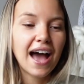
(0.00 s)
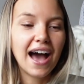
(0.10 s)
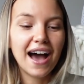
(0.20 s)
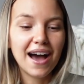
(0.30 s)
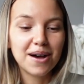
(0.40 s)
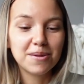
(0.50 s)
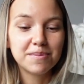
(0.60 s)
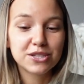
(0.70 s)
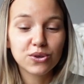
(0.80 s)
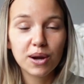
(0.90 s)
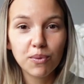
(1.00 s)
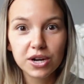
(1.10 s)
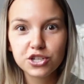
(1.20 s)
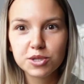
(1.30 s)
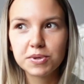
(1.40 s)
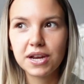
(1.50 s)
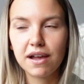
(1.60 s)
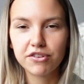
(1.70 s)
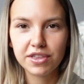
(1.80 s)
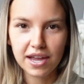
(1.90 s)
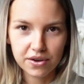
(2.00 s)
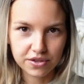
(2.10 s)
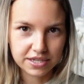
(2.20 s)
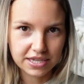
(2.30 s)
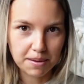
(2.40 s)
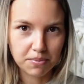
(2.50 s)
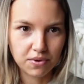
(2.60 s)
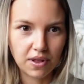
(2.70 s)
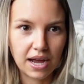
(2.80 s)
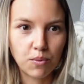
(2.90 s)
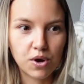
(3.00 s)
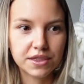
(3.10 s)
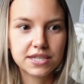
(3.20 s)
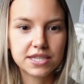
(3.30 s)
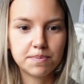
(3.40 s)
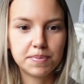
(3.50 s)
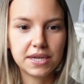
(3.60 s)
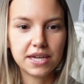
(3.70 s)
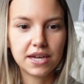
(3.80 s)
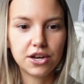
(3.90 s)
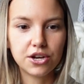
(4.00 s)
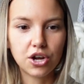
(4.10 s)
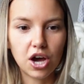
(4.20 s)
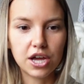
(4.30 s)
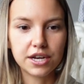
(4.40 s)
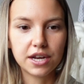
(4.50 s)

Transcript: So I want to just put everything out on the table. I want this to be I